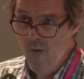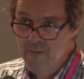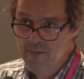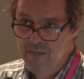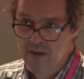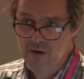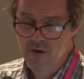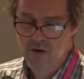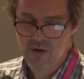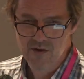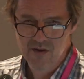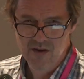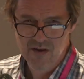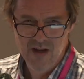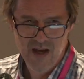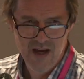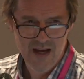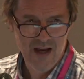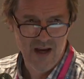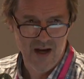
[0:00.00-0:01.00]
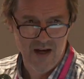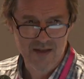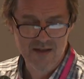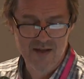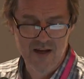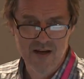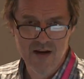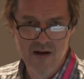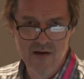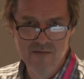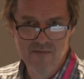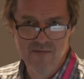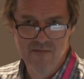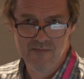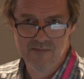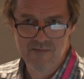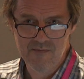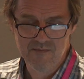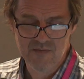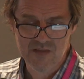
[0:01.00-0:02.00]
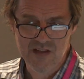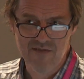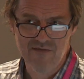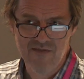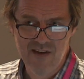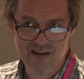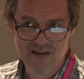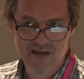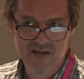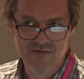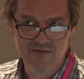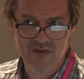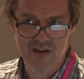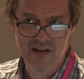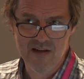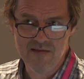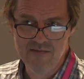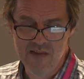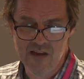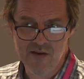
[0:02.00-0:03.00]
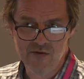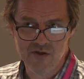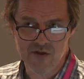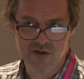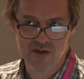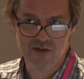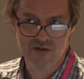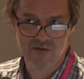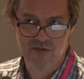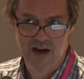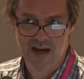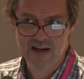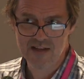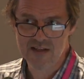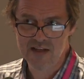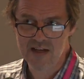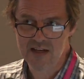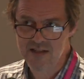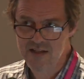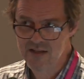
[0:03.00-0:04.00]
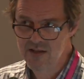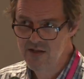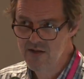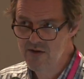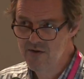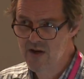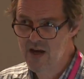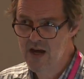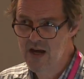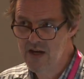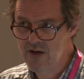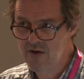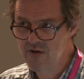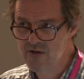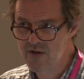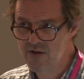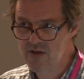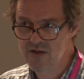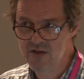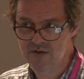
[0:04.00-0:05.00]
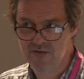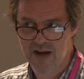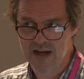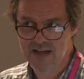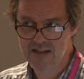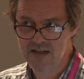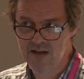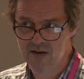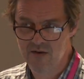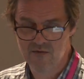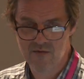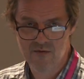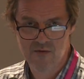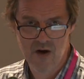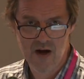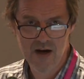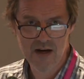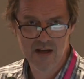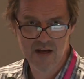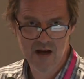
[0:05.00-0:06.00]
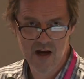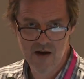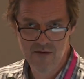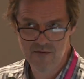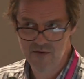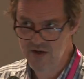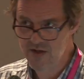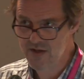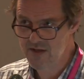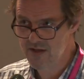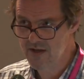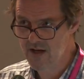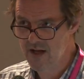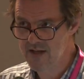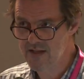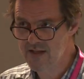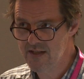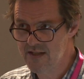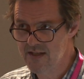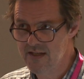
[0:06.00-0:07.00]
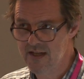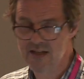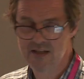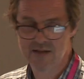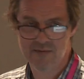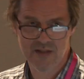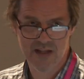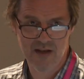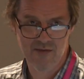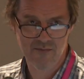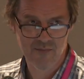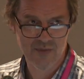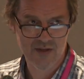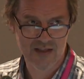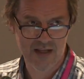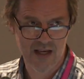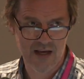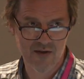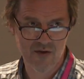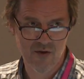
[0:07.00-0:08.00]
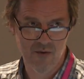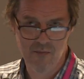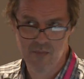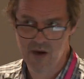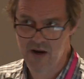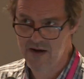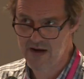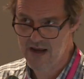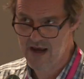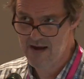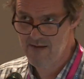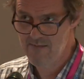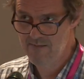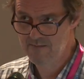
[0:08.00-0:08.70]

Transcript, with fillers: they're not like us. They don't effectively introduce vaccines. In the UK, introduced a vaccine on Friday. Coverage is 96.7% on Monday.